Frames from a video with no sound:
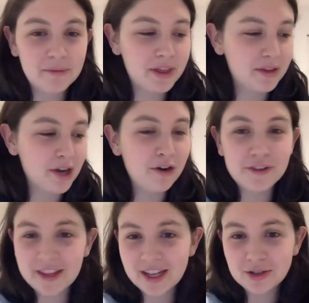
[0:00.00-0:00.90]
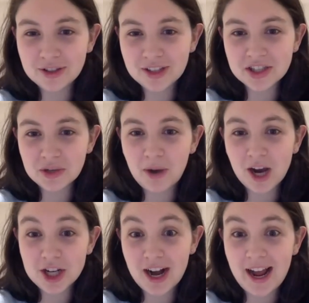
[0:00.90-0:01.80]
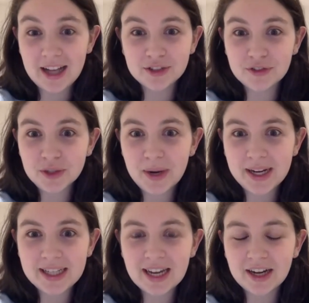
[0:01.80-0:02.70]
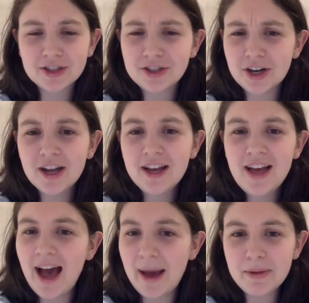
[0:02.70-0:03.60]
with COVID, they told us to wash our hands for 20 seconds or have